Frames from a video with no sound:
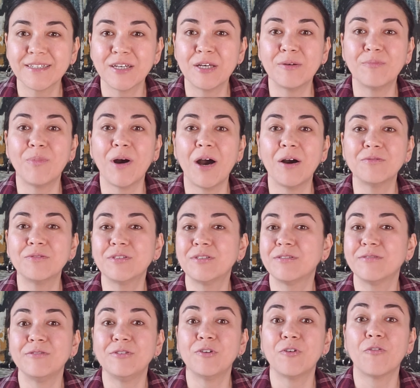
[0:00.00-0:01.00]
about
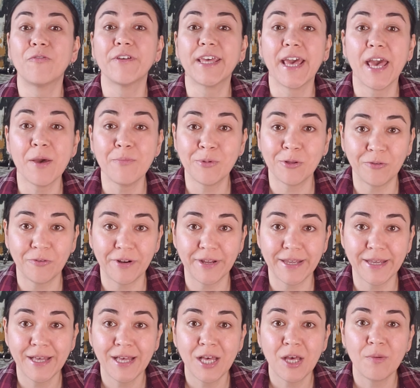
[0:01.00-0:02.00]
your
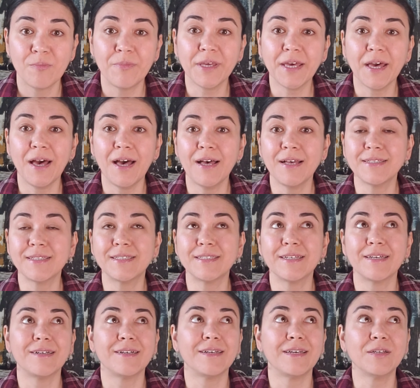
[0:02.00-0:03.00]
vocabulary because
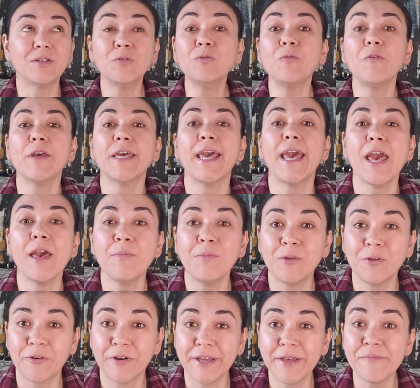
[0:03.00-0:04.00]
a good
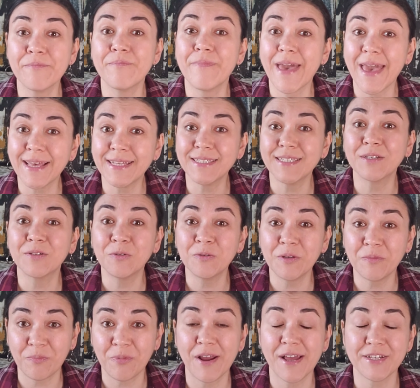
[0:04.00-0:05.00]
vocabulary makes a good
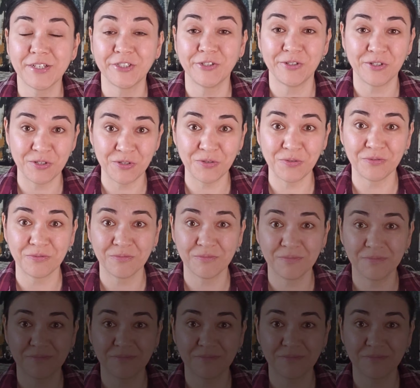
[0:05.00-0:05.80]
impression too.